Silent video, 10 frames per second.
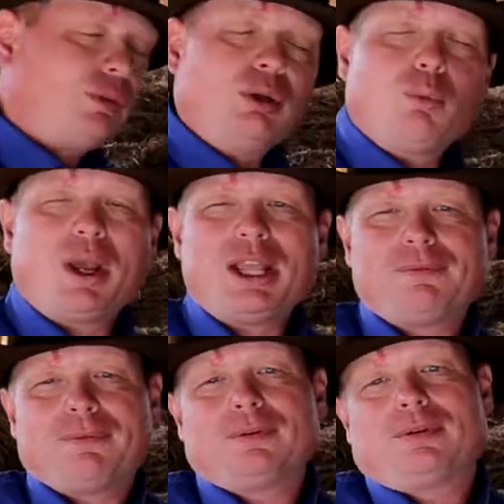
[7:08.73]
Wait
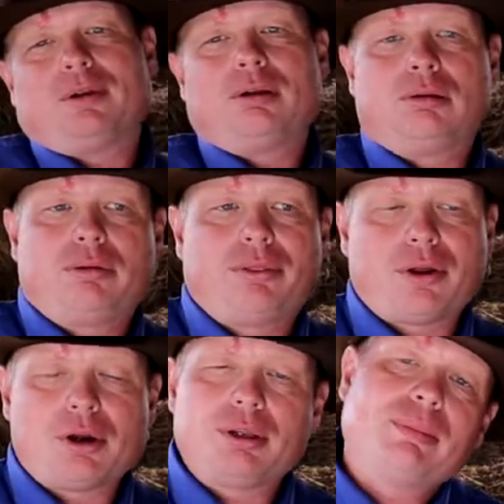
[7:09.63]
for
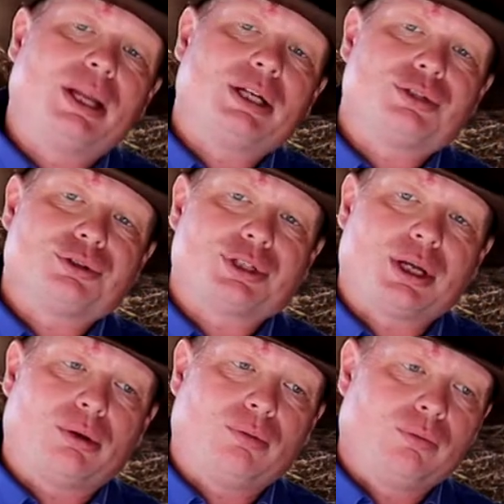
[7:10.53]
30 minutes or
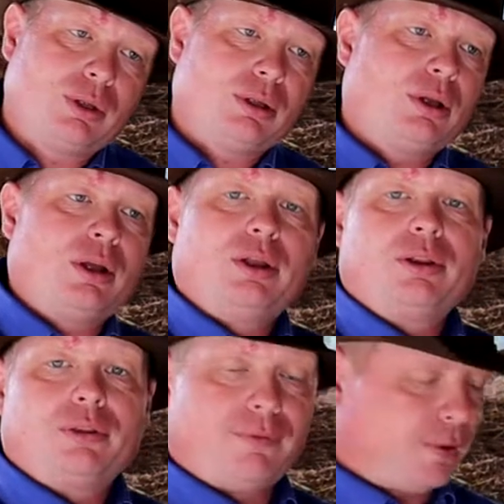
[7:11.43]
so
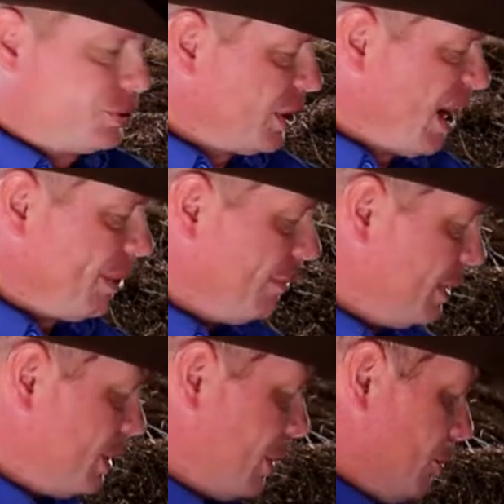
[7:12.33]
the first time you've
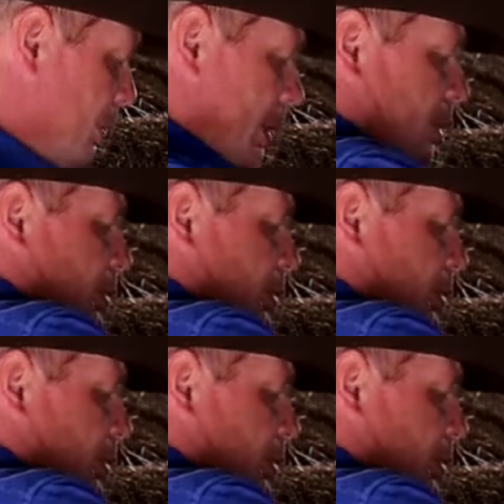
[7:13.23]
inserted the